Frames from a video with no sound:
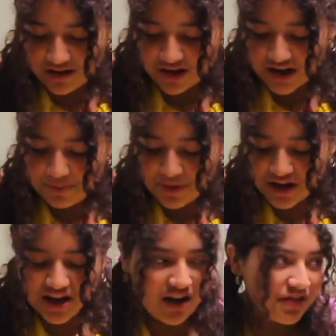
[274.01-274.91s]
you're gonna
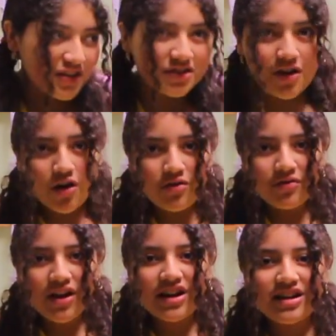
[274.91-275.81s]
put it on the stove,
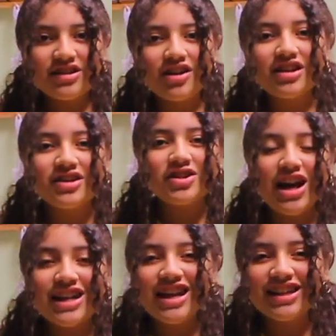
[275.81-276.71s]
and you're gonna
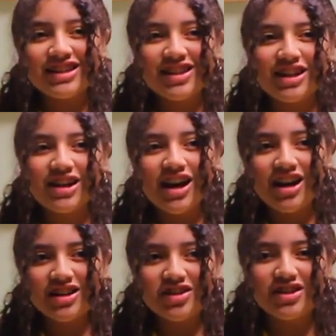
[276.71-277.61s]
try to get it to
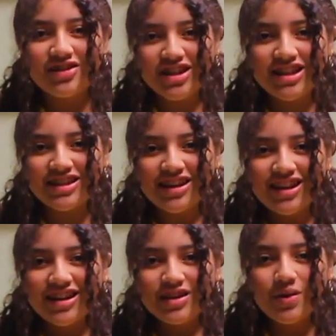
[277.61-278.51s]
100 degrees
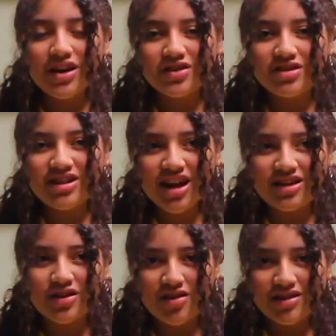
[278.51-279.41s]
to
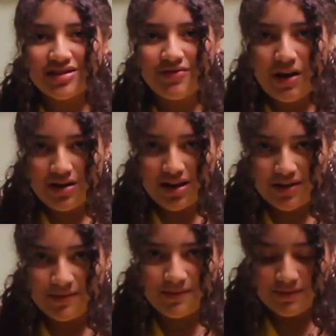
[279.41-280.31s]
110 degrees Fahrenheit.